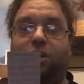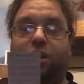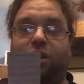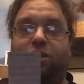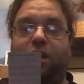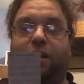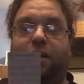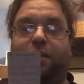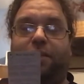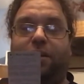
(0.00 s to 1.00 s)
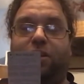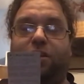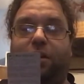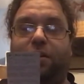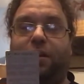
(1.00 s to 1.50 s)
Sadie
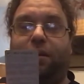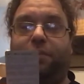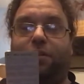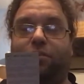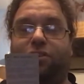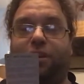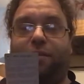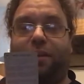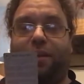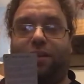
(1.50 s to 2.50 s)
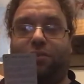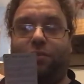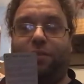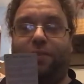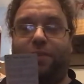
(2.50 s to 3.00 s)
Sheldon counts out your share of the cash,
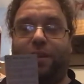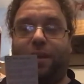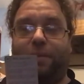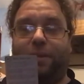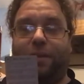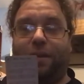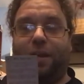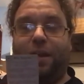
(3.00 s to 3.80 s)
looted from the gambling den,